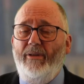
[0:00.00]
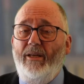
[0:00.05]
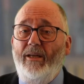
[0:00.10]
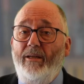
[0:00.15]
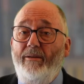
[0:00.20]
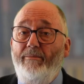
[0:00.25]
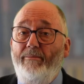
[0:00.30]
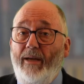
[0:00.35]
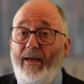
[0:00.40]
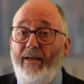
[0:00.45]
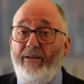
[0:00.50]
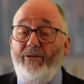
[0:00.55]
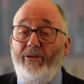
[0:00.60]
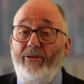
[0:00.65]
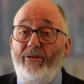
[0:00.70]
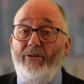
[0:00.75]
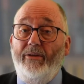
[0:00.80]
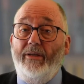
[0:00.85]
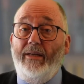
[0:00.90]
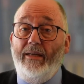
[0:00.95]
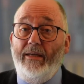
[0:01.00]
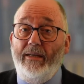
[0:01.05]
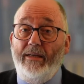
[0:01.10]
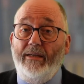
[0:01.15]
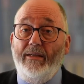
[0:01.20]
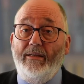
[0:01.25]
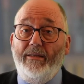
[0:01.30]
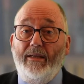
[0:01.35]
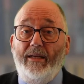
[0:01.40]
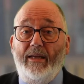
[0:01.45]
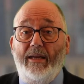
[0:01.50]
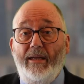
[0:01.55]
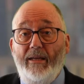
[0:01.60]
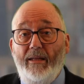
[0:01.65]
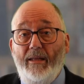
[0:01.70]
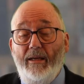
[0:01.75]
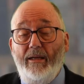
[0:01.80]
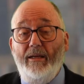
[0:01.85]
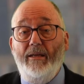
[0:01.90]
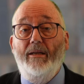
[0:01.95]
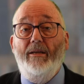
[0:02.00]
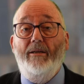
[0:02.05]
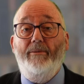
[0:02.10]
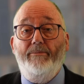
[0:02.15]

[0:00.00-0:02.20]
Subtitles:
in Matthew is either